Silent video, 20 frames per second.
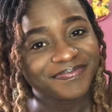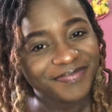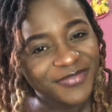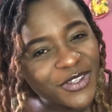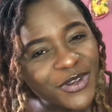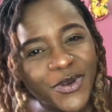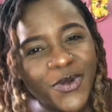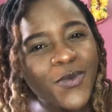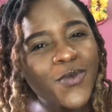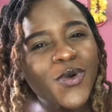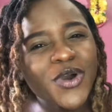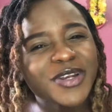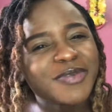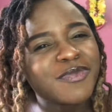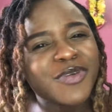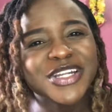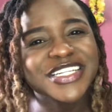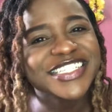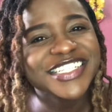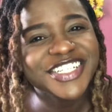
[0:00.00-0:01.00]
you know what,
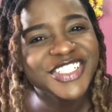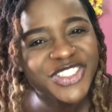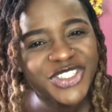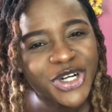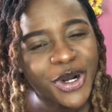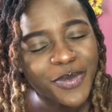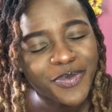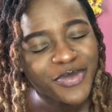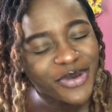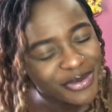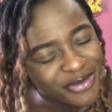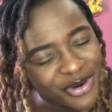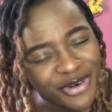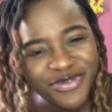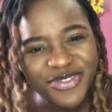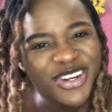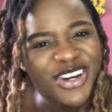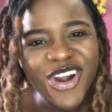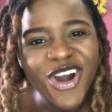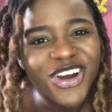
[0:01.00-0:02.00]
President Trump, we move
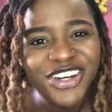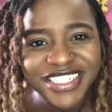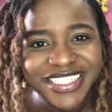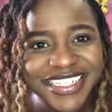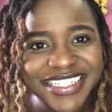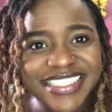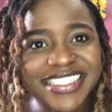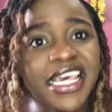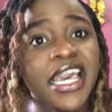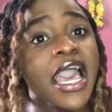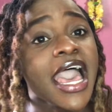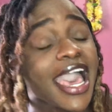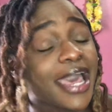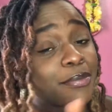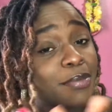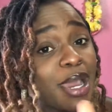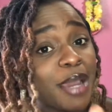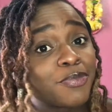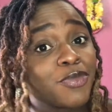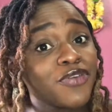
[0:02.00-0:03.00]
regardless.
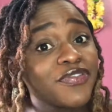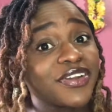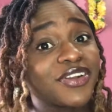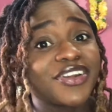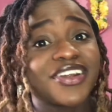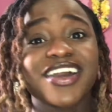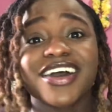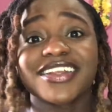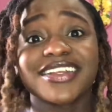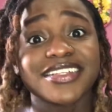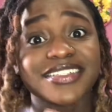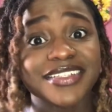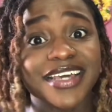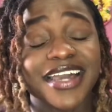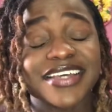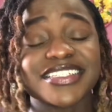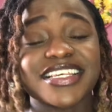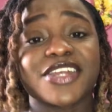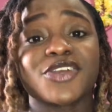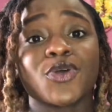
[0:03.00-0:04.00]
And by moving regardless,
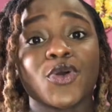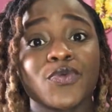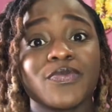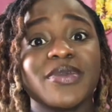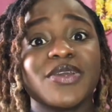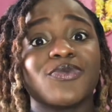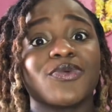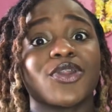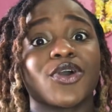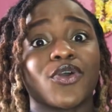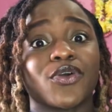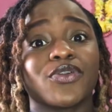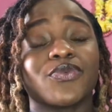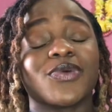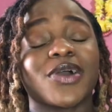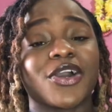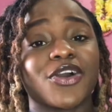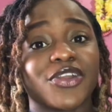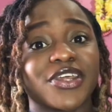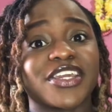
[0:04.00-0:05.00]
guys, I don't mean we're
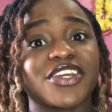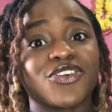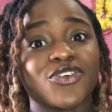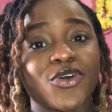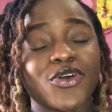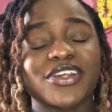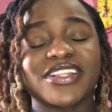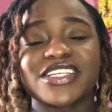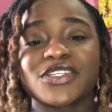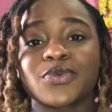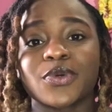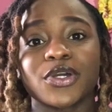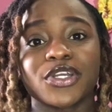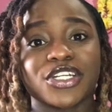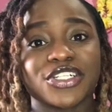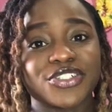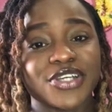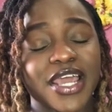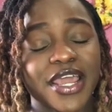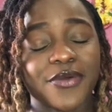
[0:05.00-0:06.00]
going to ignore this. We're going
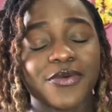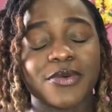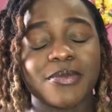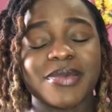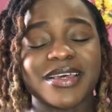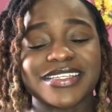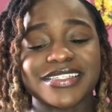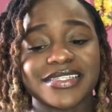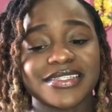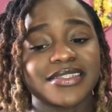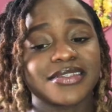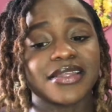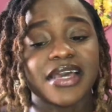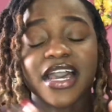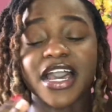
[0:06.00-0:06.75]
to try our best.